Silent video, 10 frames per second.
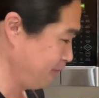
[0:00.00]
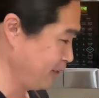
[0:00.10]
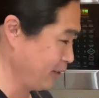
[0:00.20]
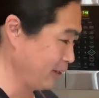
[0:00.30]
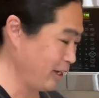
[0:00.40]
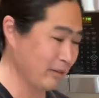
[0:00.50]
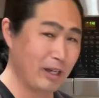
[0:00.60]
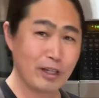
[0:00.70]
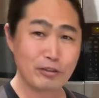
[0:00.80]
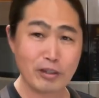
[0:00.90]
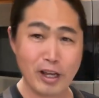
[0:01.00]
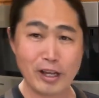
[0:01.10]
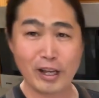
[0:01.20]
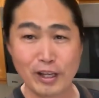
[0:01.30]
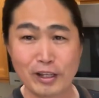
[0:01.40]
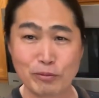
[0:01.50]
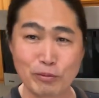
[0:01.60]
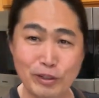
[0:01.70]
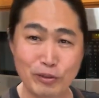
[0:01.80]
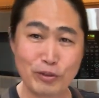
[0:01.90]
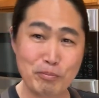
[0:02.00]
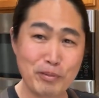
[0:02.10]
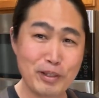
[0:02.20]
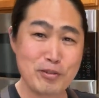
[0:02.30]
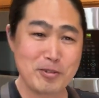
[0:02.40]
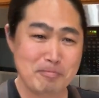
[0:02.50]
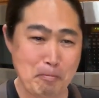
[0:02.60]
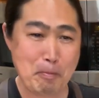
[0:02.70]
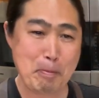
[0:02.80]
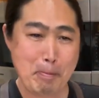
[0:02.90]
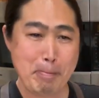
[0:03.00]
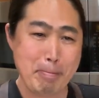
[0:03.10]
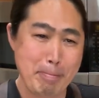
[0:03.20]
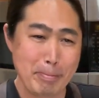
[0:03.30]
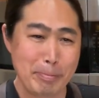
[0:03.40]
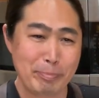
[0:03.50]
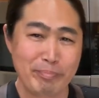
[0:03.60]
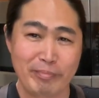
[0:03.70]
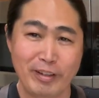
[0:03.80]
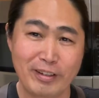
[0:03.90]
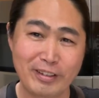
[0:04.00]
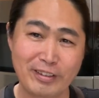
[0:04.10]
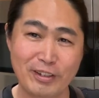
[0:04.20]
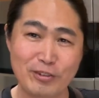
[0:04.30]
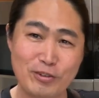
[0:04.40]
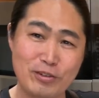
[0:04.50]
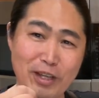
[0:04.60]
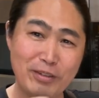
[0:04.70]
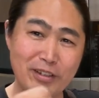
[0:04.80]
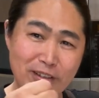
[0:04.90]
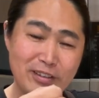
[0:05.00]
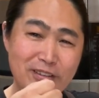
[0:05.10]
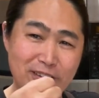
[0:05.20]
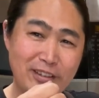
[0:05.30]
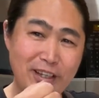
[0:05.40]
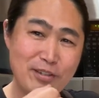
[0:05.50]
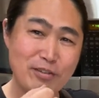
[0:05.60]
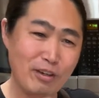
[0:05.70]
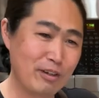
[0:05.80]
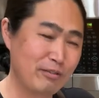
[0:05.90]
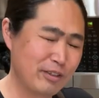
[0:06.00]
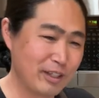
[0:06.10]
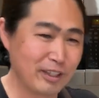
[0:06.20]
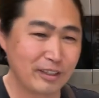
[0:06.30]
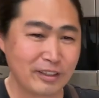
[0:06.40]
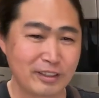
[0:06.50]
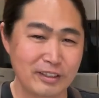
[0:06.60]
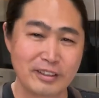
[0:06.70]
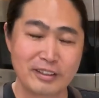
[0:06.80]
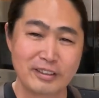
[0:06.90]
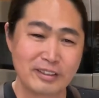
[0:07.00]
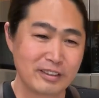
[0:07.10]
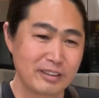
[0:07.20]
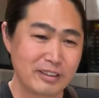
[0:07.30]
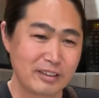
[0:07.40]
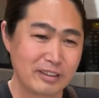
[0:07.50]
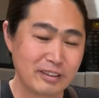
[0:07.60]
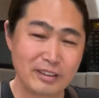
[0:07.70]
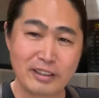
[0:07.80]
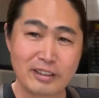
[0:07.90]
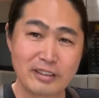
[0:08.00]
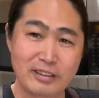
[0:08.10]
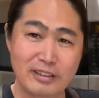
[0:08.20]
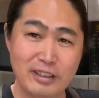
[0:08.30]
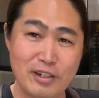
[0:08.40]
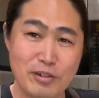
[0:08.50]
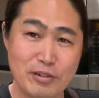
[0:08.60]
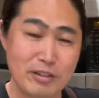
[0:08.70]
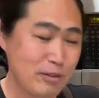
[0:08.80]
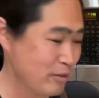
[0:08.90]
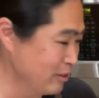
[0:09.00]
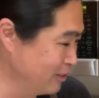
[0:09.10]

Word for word: Yeah, I, I, I really do miss. Kind of like you just having a little taste of the, the deliciousness.